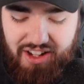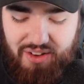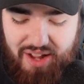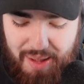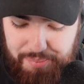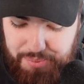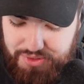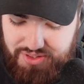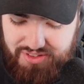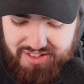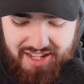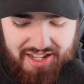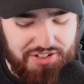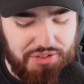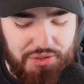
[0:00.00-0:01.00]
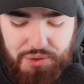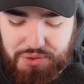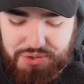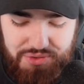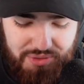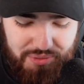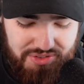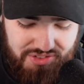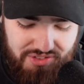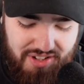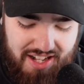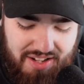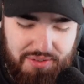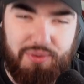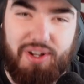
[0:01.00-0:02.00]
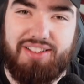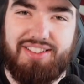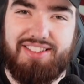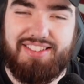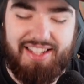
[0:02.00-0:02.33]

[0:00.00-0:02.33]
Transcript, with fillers: Appletun. I knew something wasn't right with what I just